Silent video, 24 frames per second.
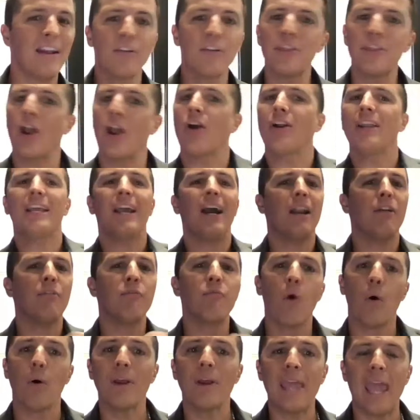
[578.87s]
already got a
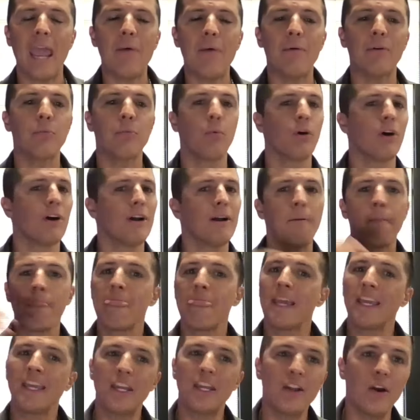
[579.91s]
401k with work.
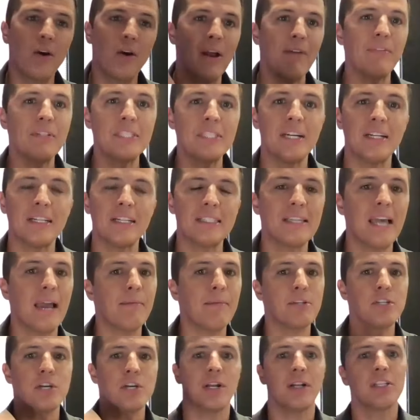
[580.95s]
You don't have a ton of time
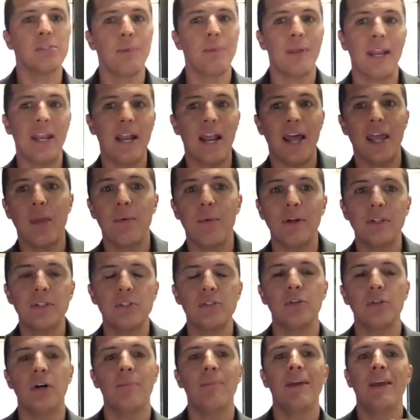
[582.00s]
to try to explain an IUL
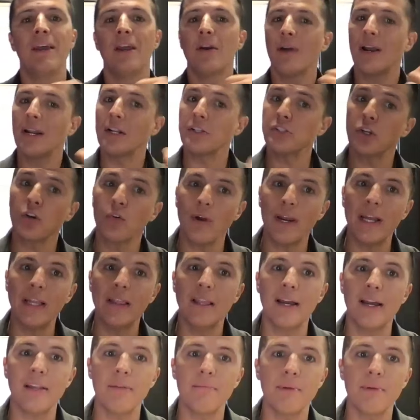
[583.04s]
to them, right? There's a great
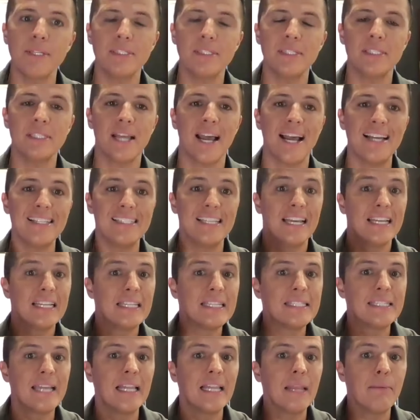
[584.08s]
line in business, guys.
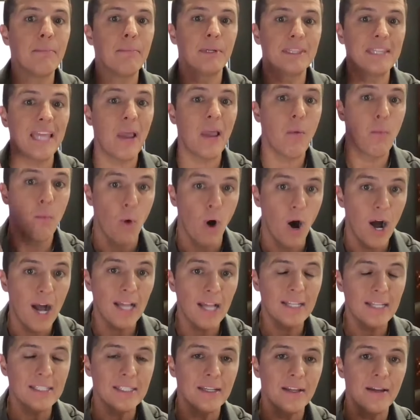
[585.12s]
Sell them what they
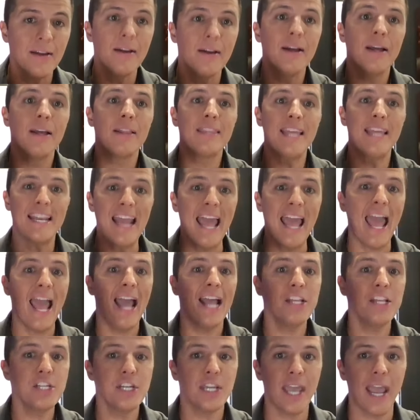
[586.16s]
want, then
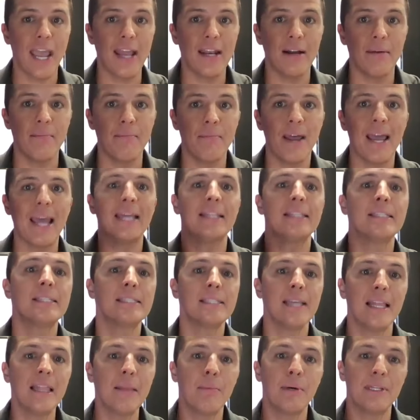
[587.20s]
educate them and
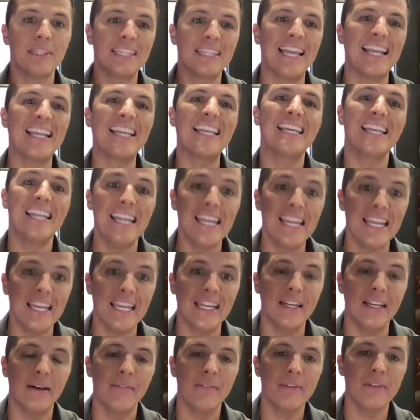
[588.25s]
sell them what they
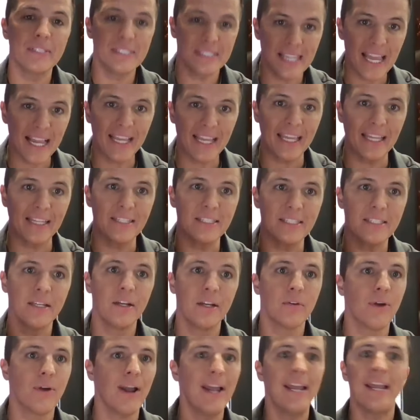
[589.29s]
need second,
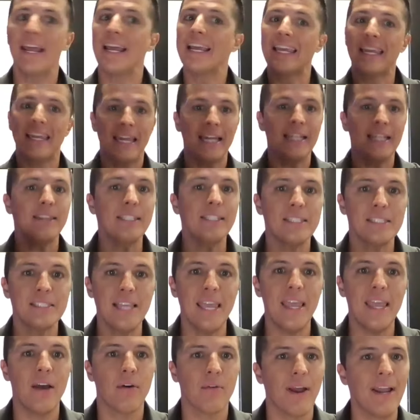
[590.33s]
right? Get the
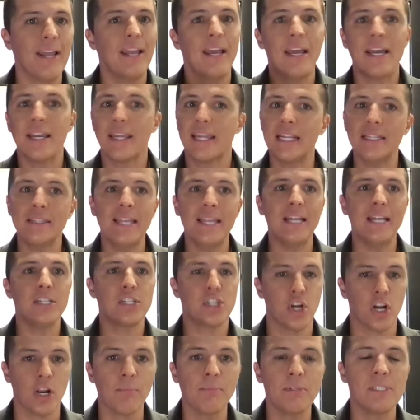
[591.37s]
sale, right? Get that
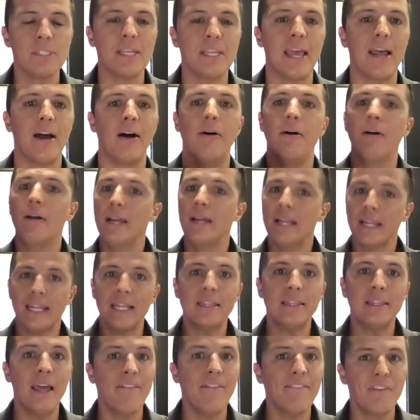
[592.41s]
term sale.
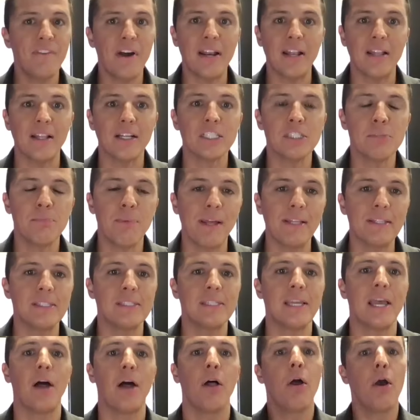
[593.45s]
Get that final expense
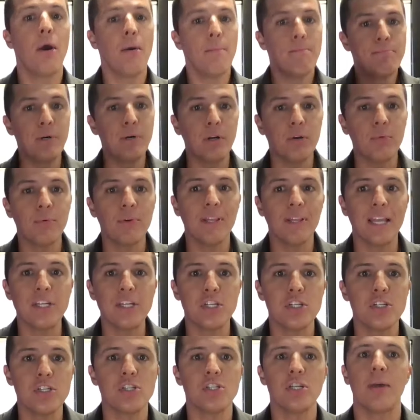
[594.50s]
sale. Build a
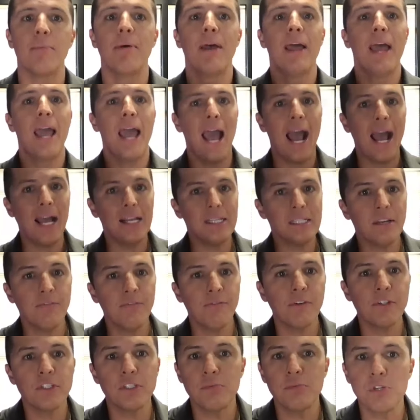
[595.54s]
relationship. Ask them
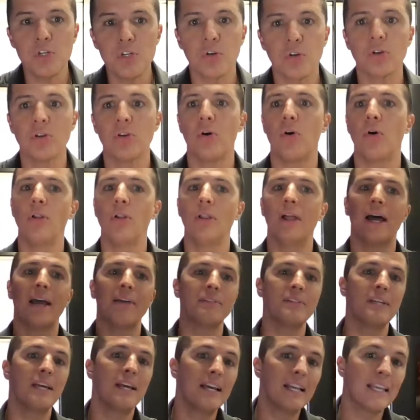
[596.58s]
for some children whole
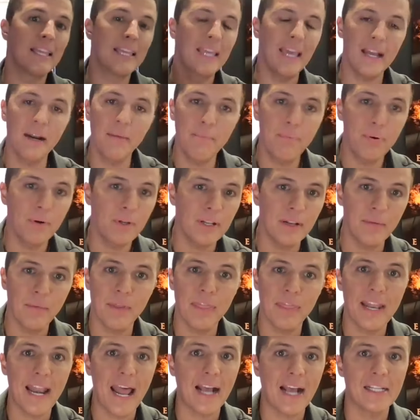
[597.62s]
lives. Get them put in
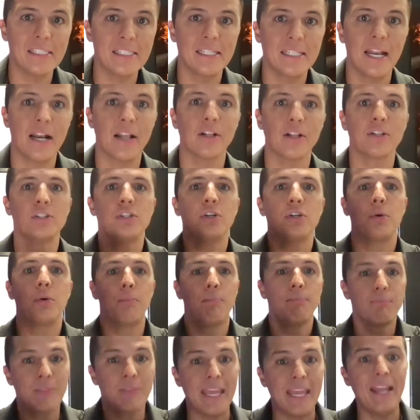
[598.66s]
with an accidental or two.
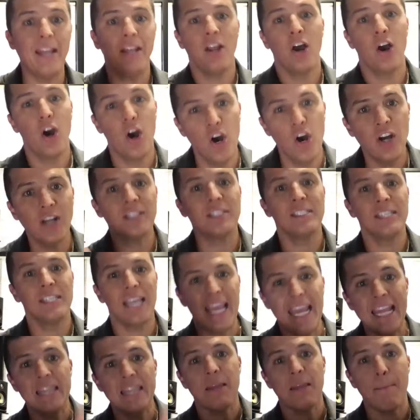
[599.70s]
Get hooks
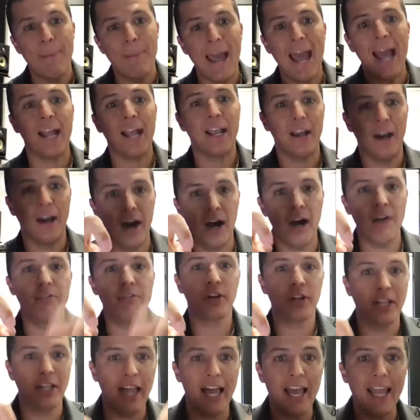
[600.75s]
in the back of
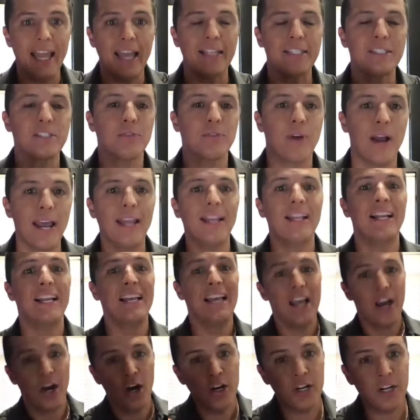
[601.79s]
your clients, right?
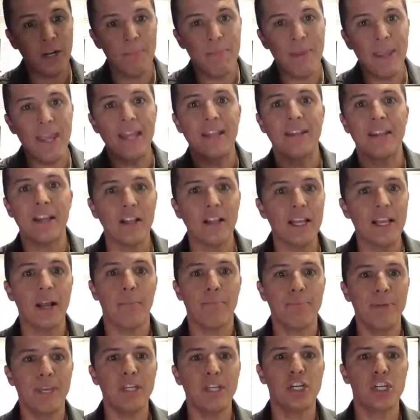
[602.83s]
Hook them in. They're like a
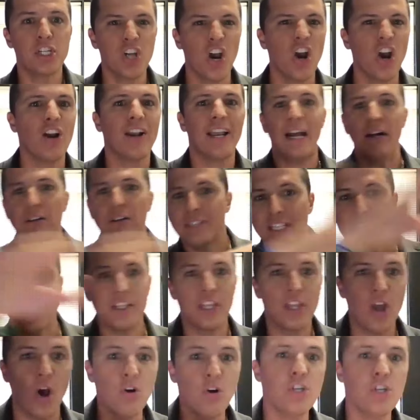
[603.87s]
big shark out there in
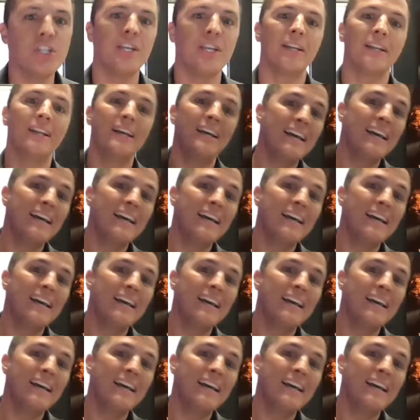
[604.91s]
the ocean.